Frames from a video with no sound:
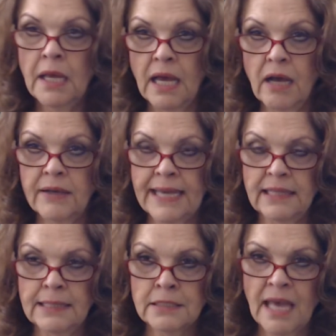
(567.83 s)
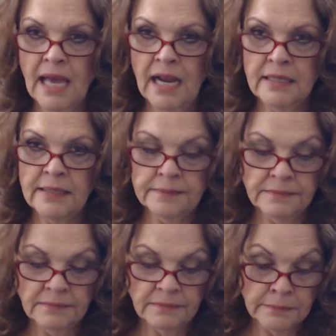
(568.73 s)
Okay, this card,
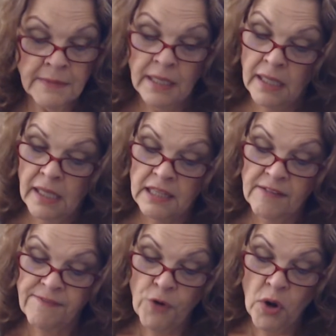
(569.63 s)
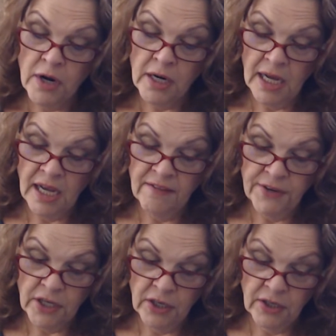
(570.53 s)
the Four of
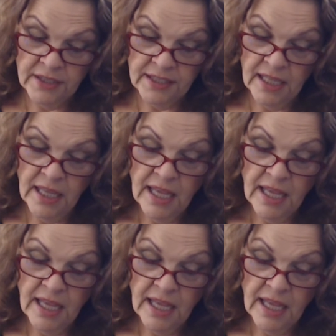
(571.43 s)
Earth.